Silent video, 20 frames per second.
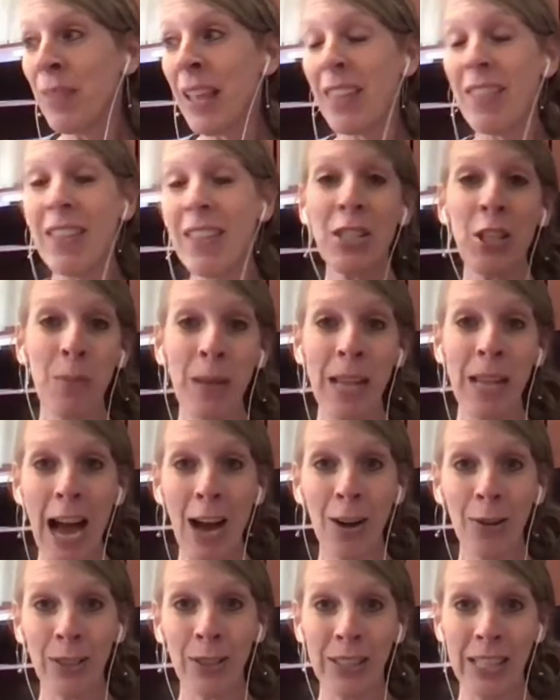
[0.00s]
than to be
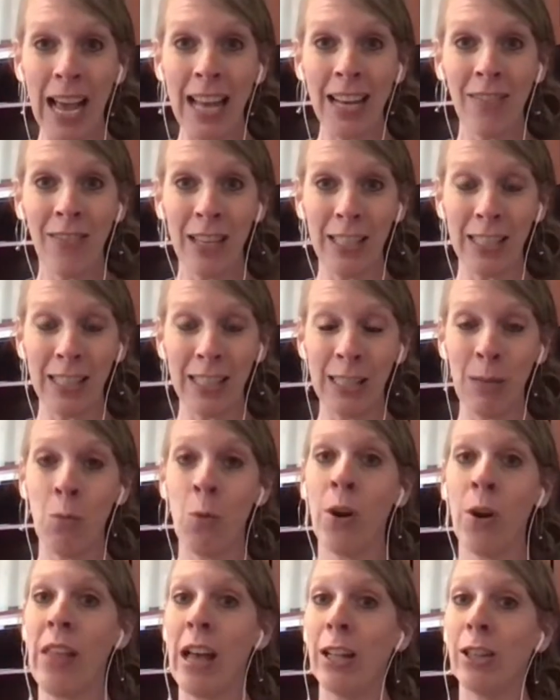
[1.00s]
outside of it
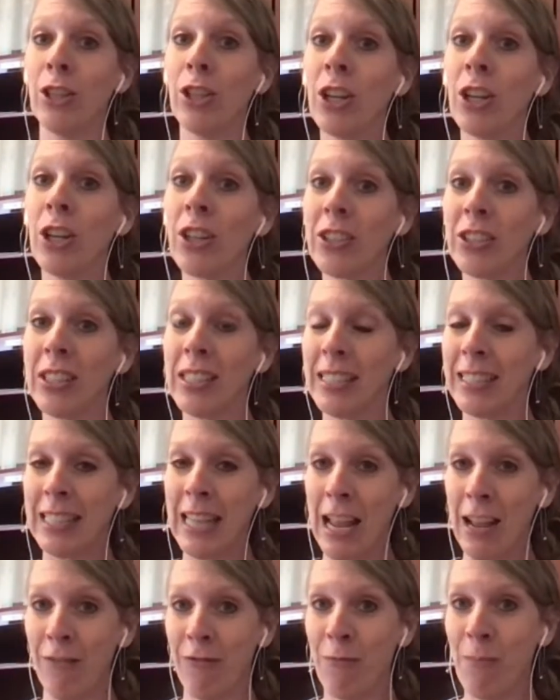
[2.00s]
somewhere that looks
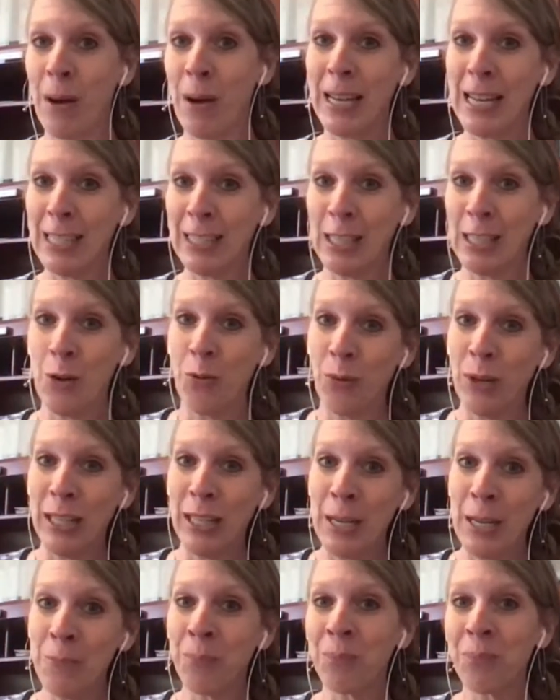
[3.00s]
safe but isn't really.